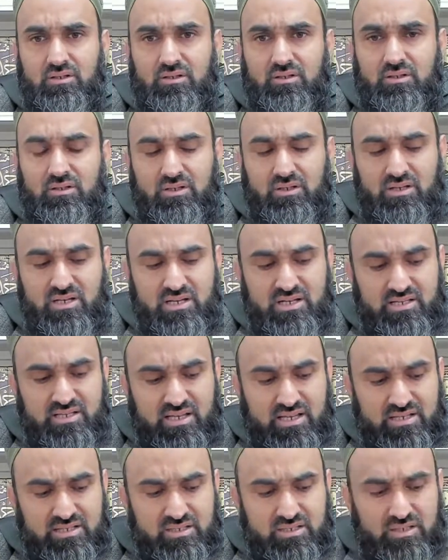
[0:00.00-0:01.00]
He
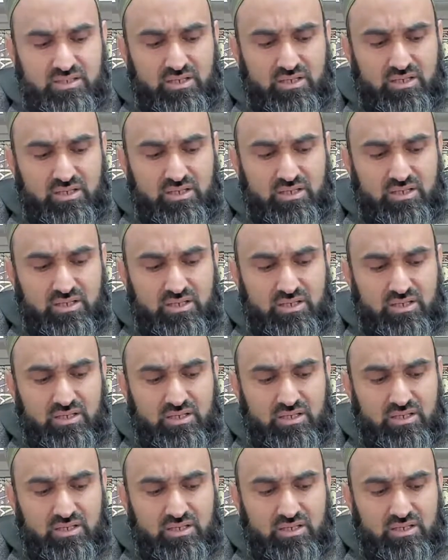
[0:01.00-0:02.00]
says,
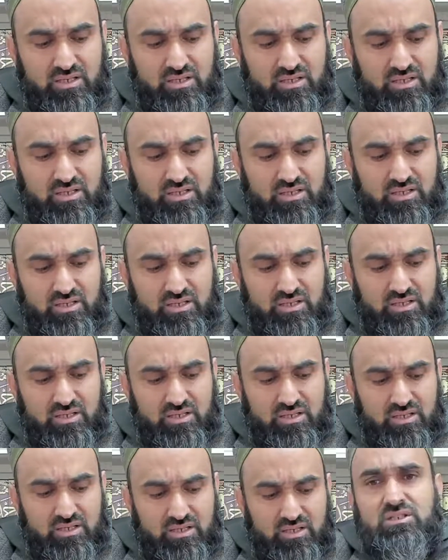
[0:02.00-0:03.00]
oh, I
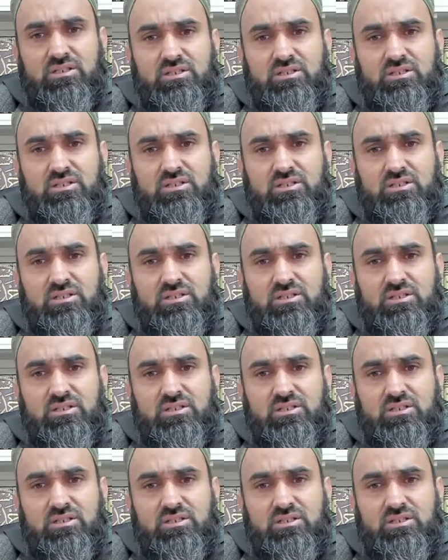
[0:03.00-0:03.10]
wish